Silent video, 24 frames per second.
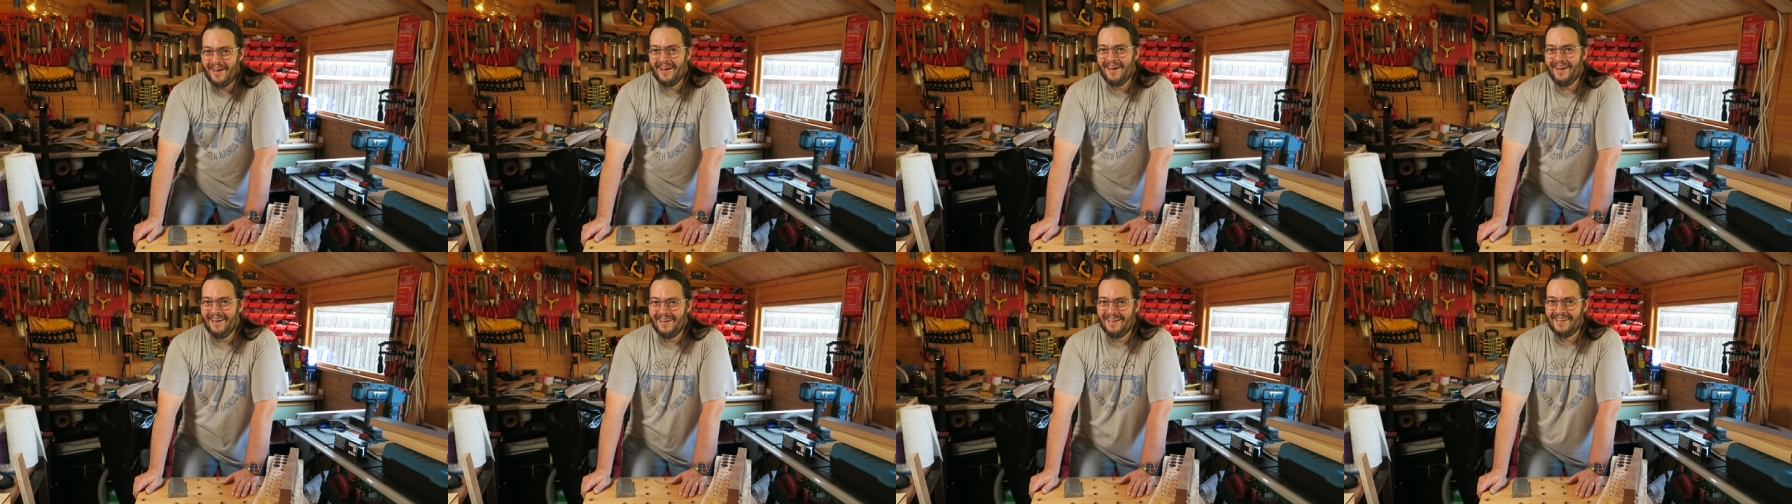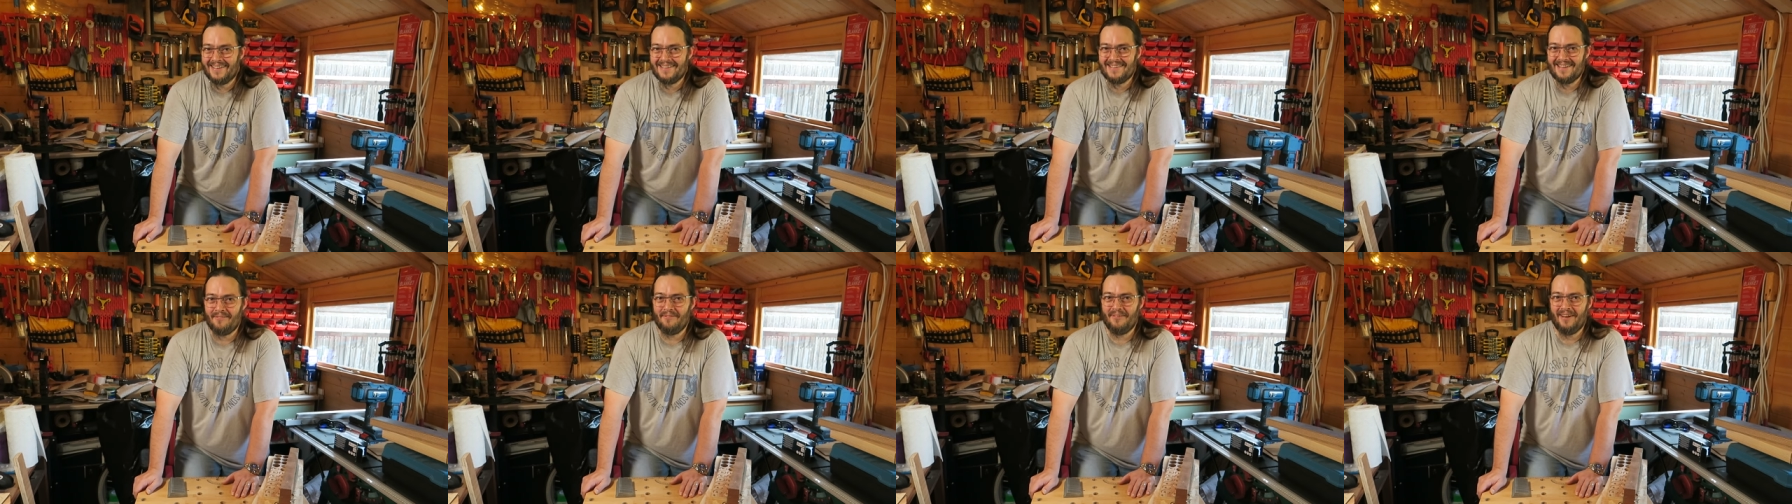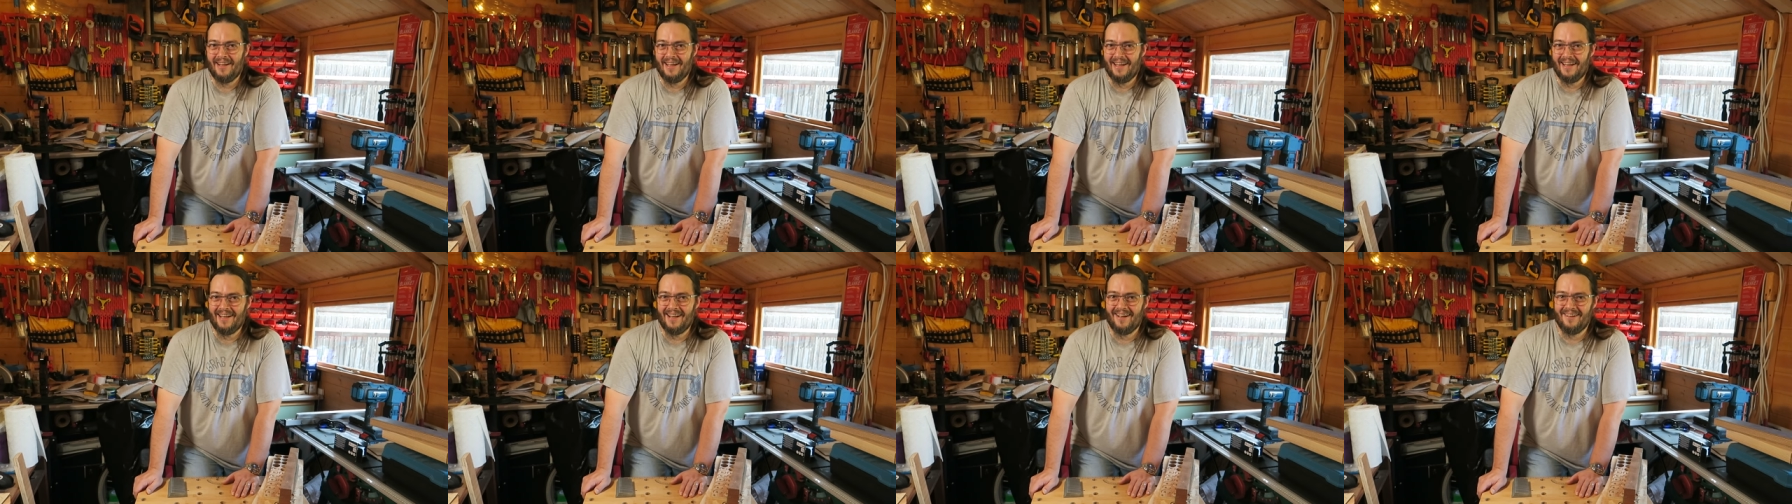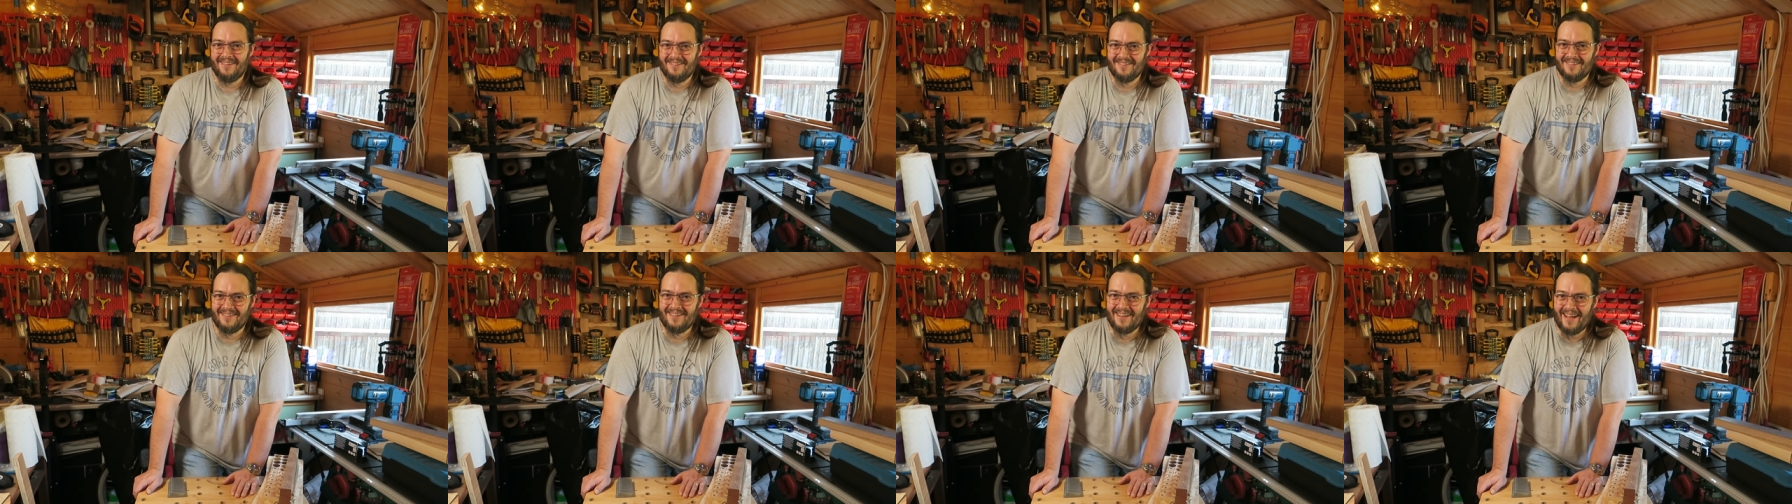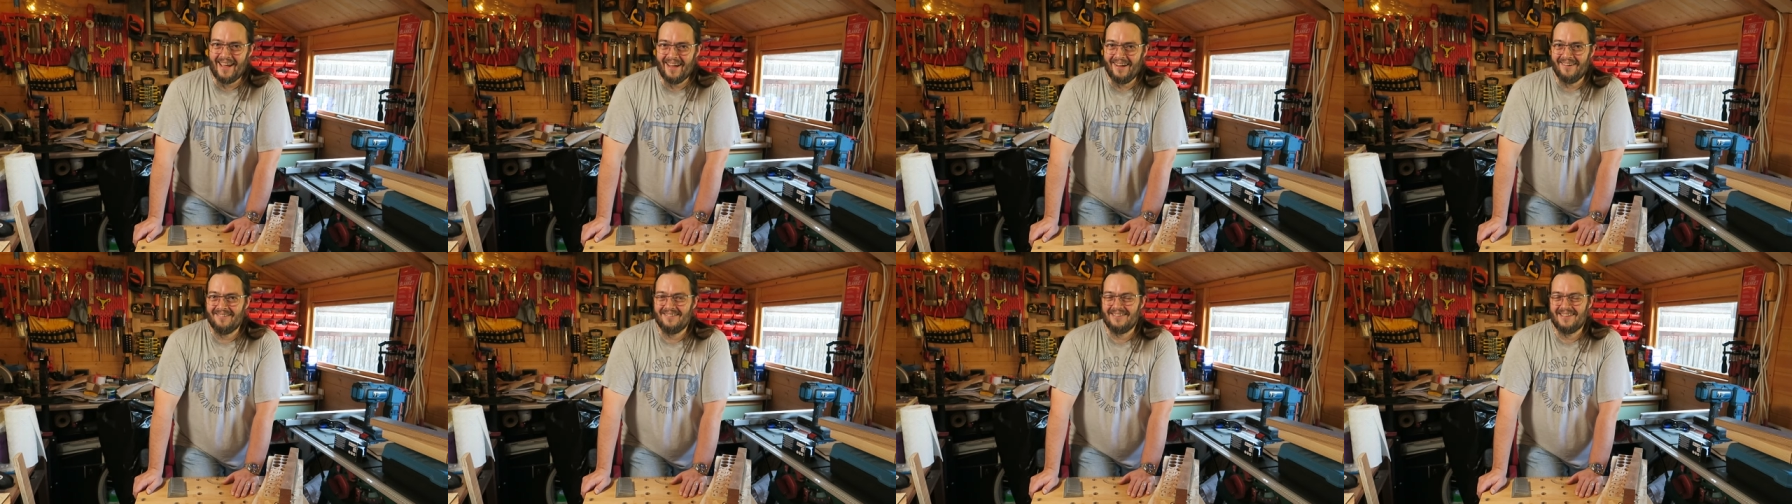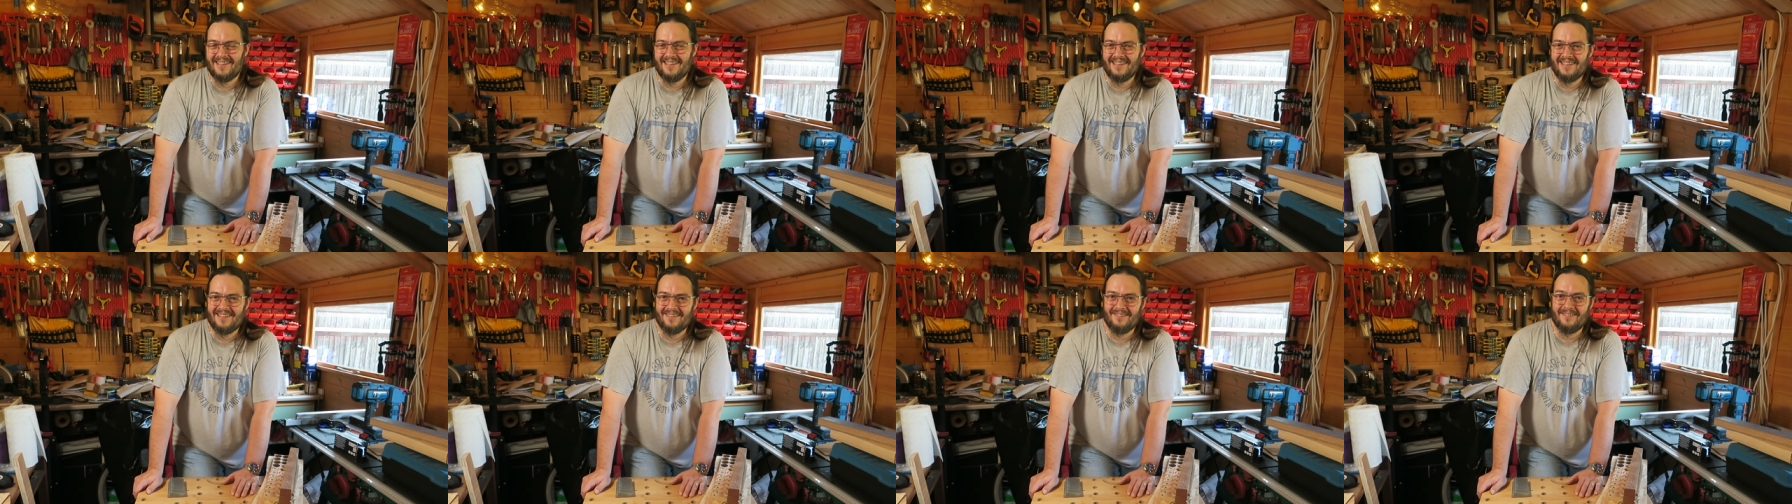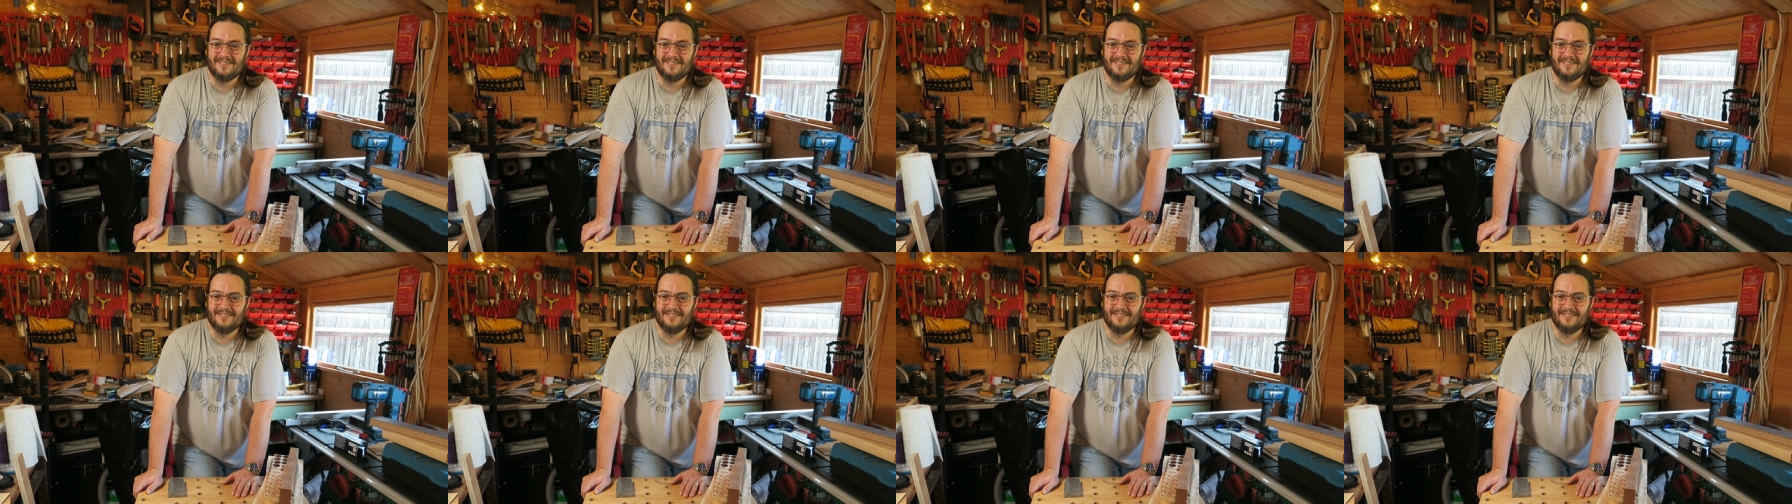1,700 nails into...